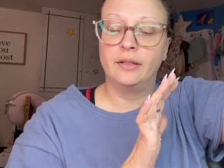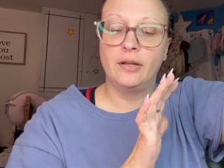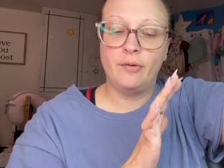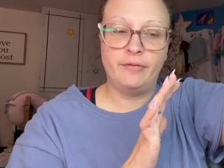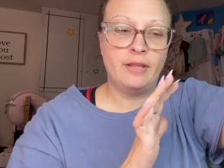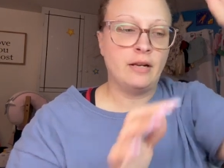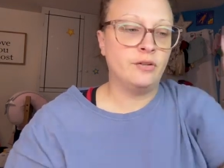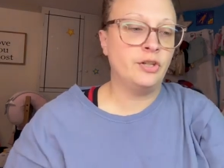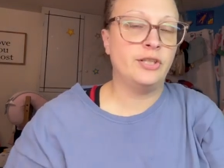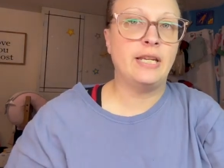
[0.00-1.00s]
hopefully that'll
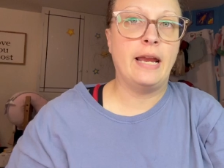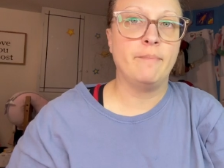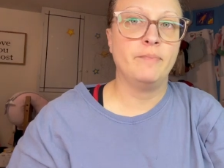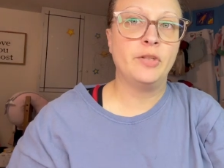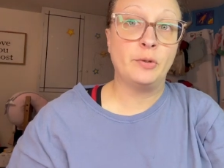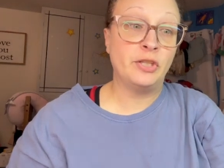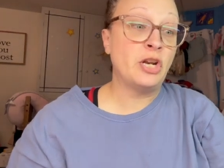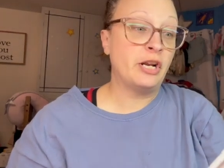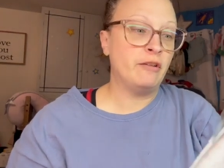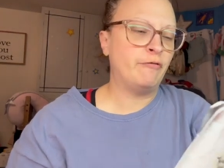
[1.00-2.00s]
just stay so it's not
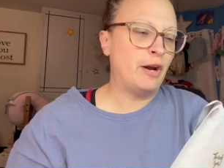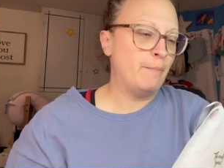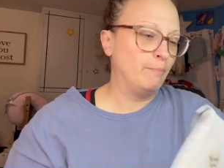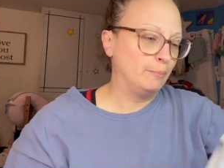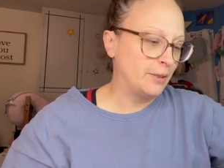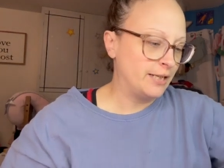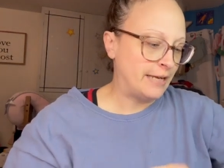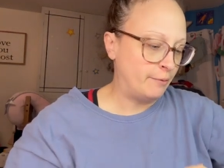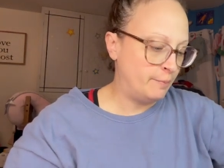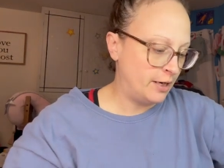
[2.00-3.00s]
in frame because that
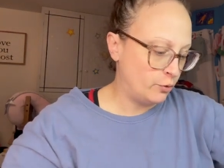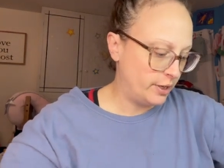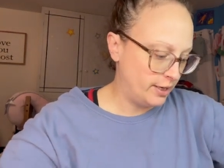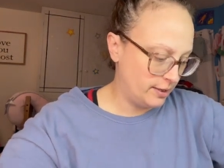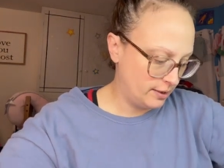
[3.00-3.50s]
would be annoying.